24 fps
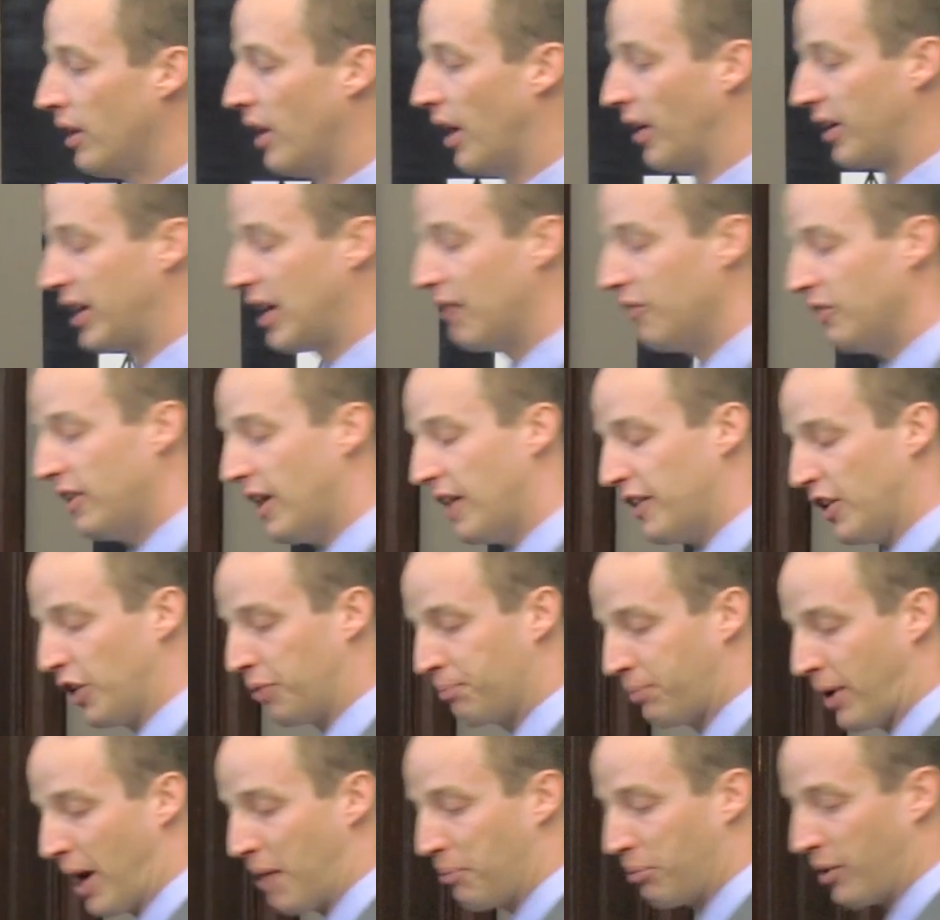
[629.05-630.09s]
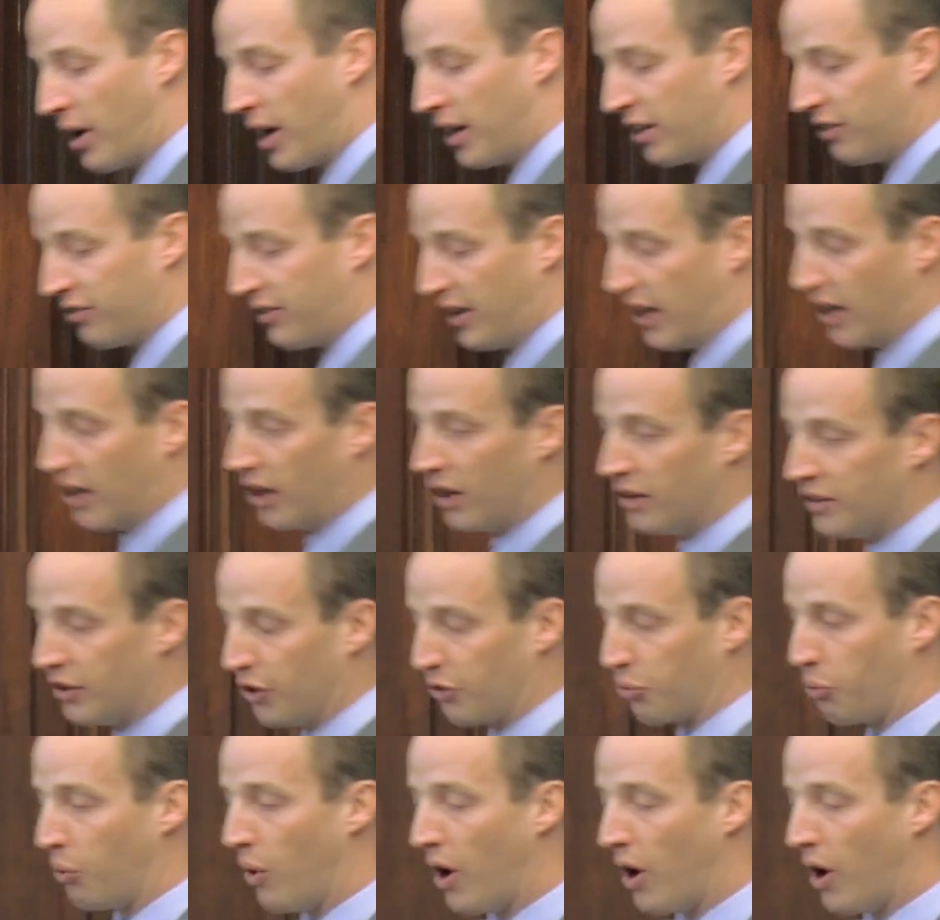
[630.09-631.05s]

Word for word: Now, given that this pipeline is there and there's